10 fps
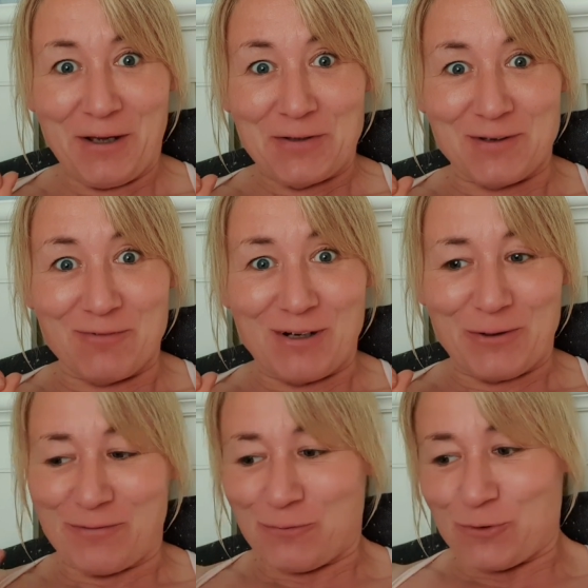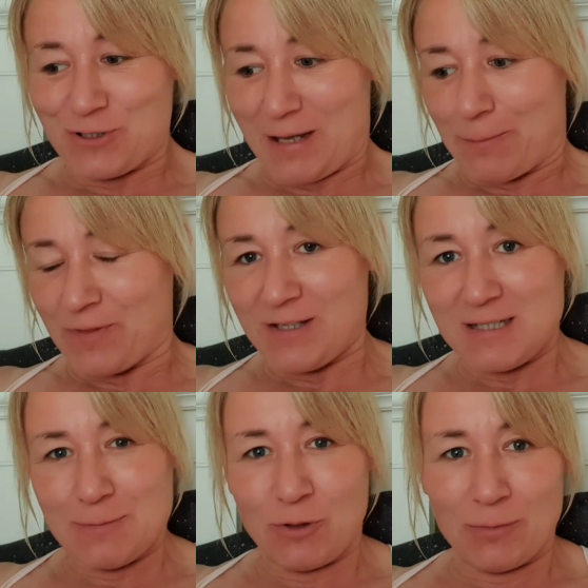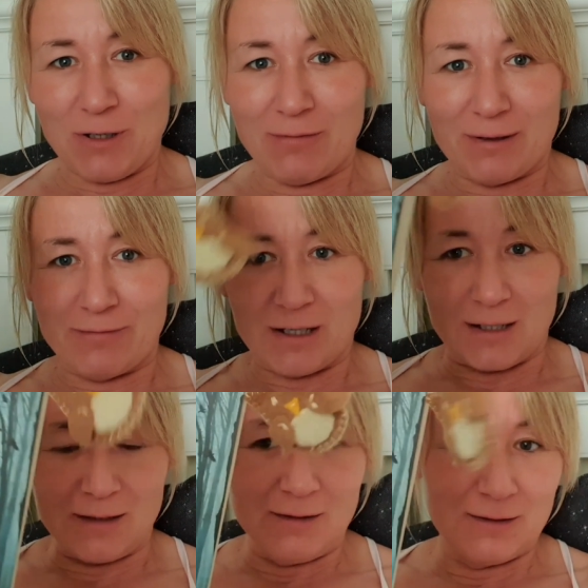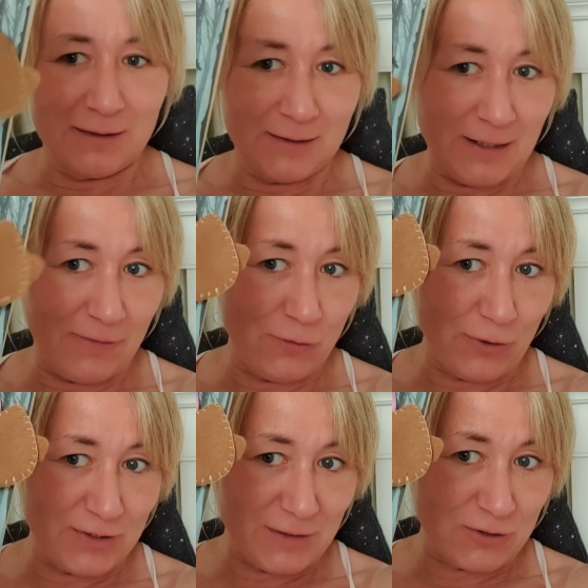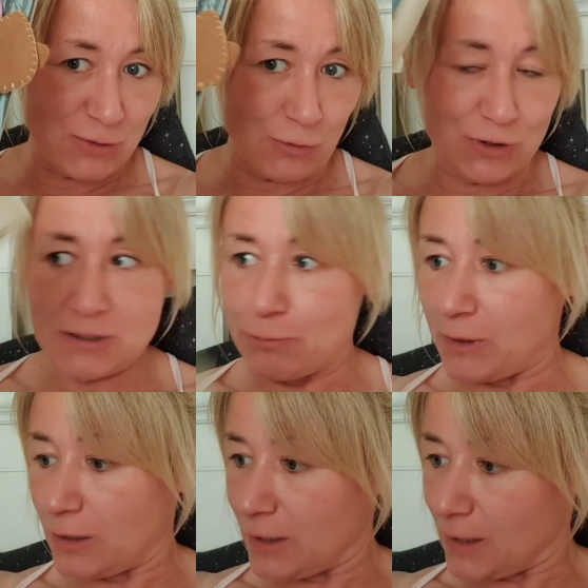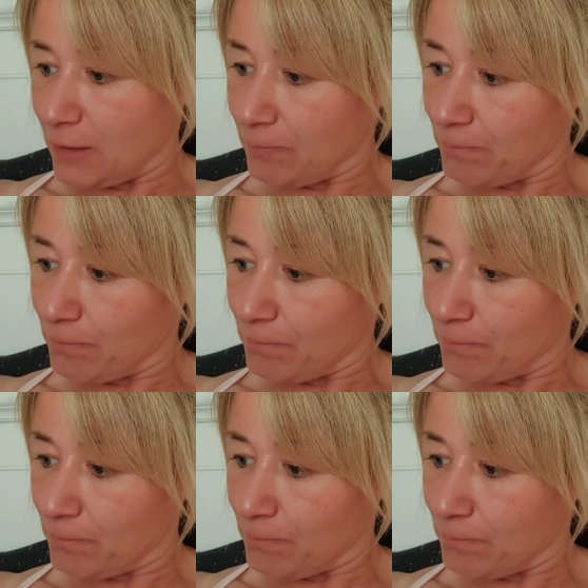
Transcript: So I'm really looking forward to that. But this is the book I'm currently reading, If You Go Down to the Woods by